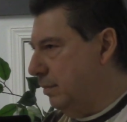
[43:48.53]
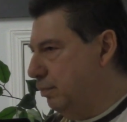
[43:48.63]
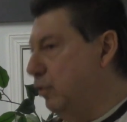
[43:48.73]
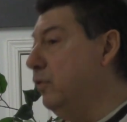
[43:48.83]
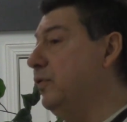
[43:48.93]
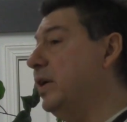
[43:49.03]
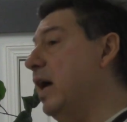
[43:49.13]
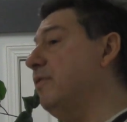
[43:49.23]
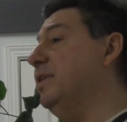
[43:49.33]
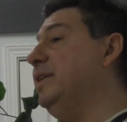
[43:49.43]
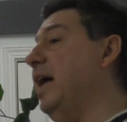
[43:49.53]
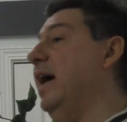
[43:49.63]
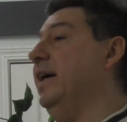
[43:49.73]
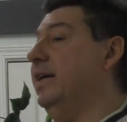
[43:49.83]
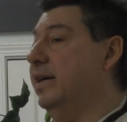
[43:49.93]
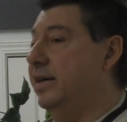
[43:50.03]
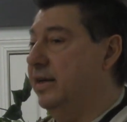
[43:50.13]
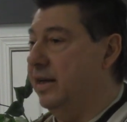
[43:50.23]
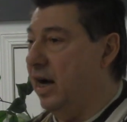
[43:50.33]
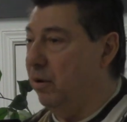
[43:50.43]
proving every day
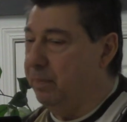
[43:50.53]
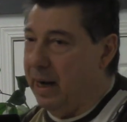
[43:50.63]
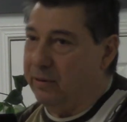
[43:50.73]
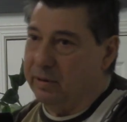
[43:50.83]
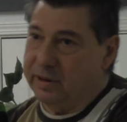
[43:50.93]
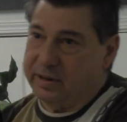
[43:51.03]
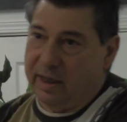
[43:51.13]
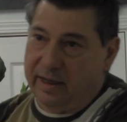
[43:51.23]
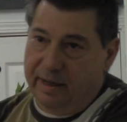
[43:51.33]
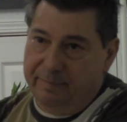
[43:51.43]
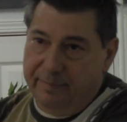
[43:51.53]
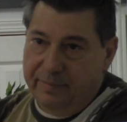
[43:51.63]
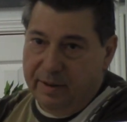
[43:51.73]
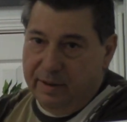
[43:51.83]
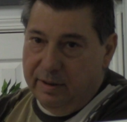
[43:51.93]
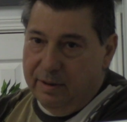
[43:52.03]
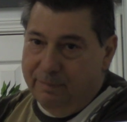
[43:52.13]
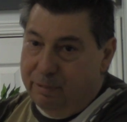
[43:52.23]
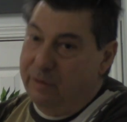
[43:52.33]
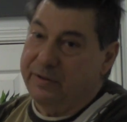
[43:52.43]
how powerless I am,
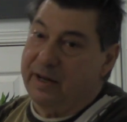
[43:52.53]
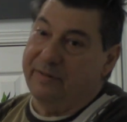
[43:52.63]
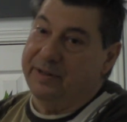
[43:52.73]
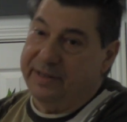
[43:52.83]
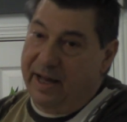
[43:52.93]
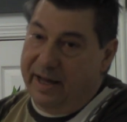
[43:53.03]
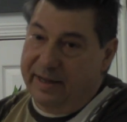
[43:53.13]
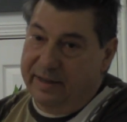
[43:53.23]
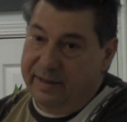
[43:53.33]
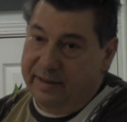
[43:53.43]
proving every day